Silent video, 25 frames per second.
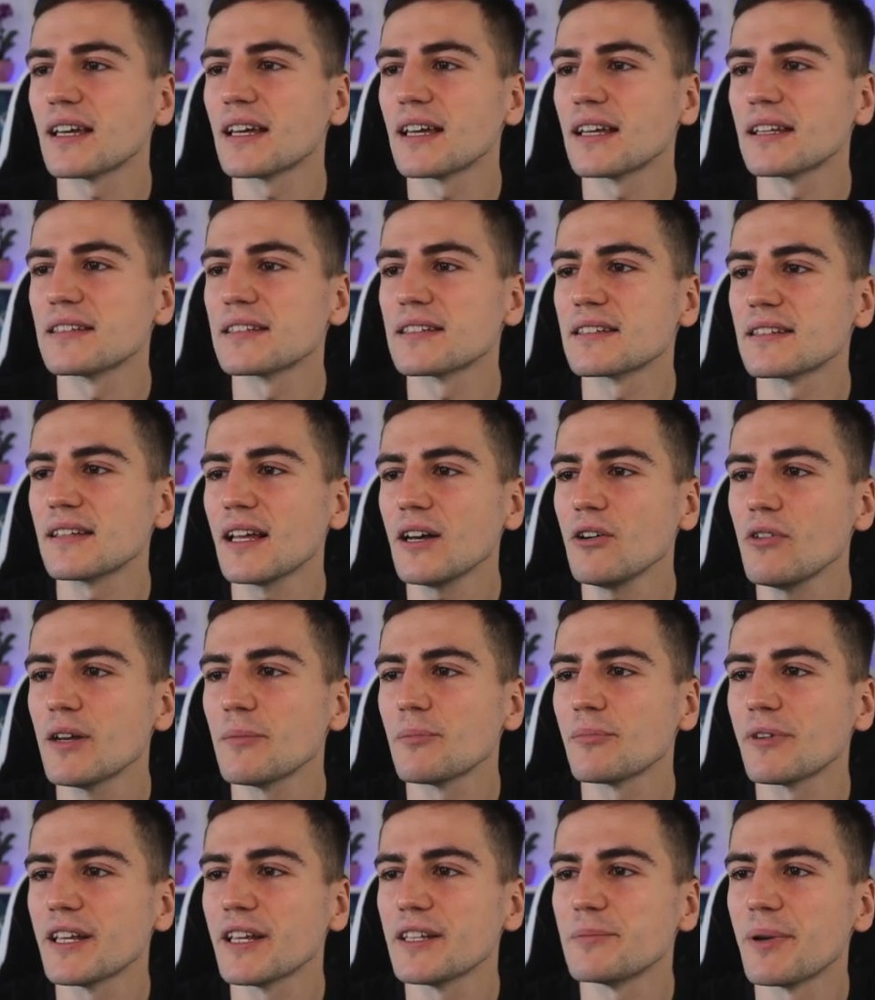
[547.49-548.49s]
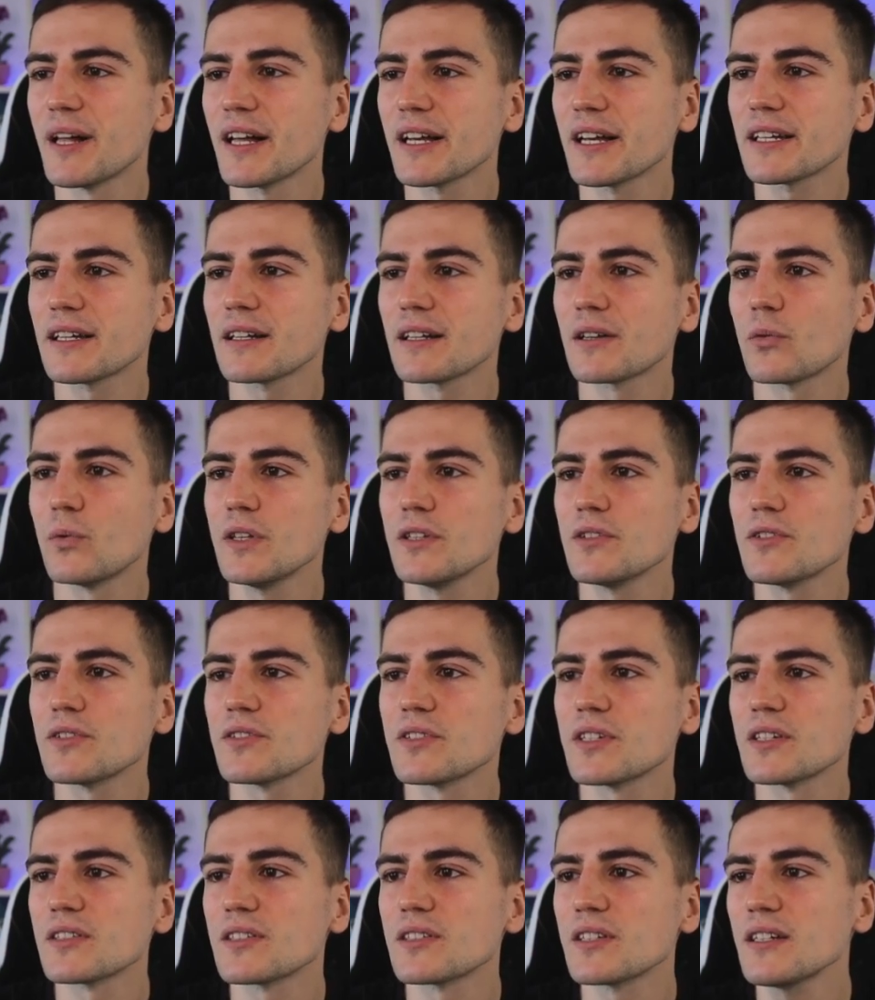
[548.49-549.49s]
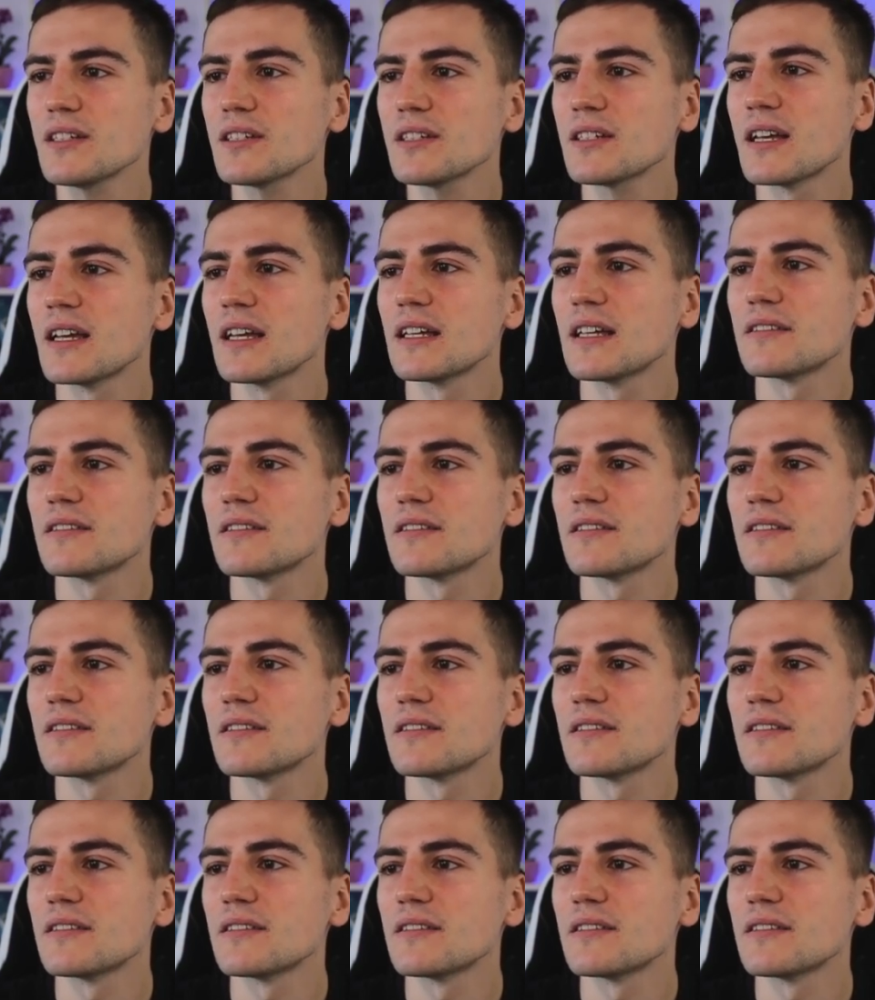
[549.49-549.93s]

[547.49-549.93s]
And now I played back queen to c6,